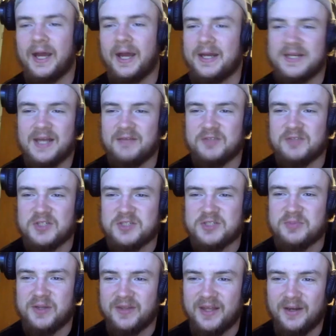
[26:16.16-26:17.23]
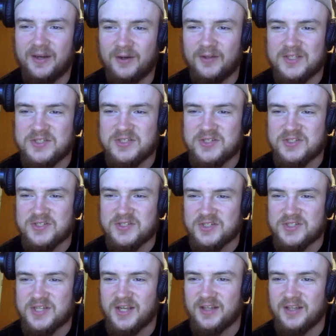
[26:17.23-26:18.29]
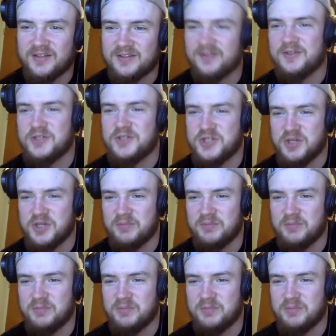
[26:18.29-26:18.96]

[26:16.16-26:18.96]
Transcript: I didn't have to explain that. Our listeners understand gym